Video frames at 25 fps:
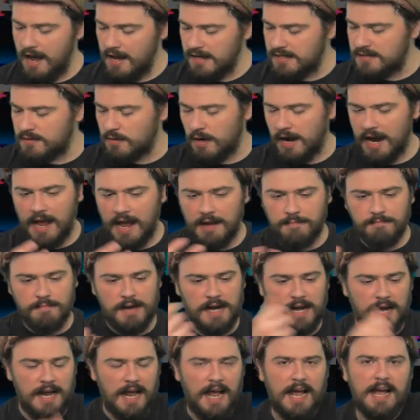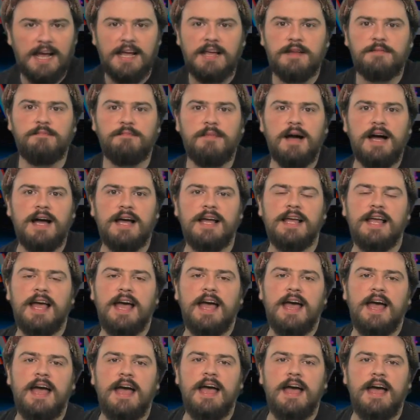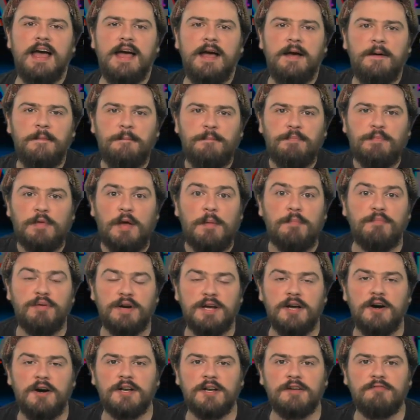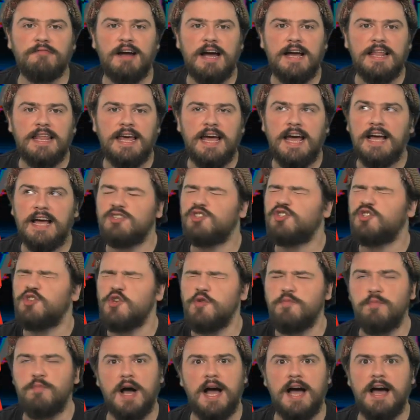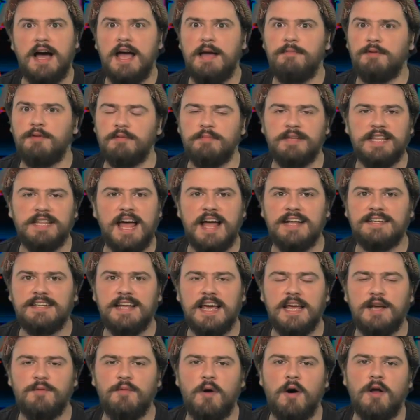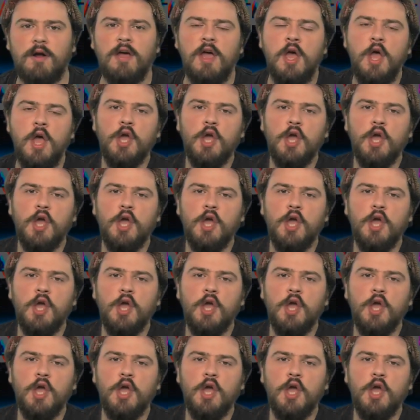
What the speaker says: So I had my pre-order right there. Super hype. Going to be there day one.